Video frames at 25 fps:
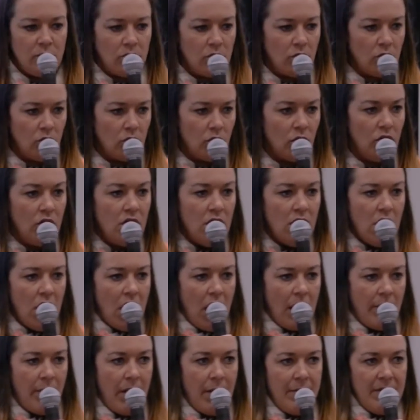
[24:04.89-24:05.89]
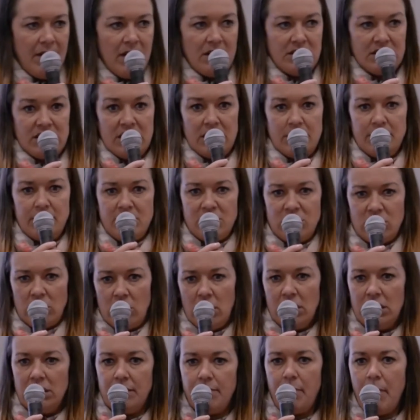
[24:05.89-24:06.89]
or I might be asking them to
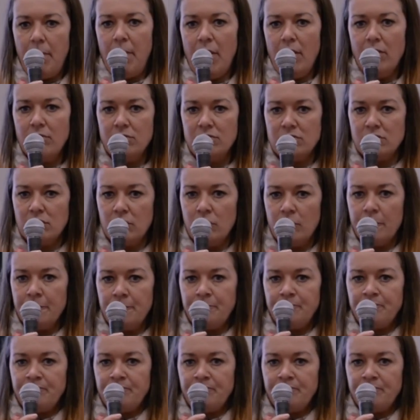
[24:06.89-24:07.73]
sign the proposal.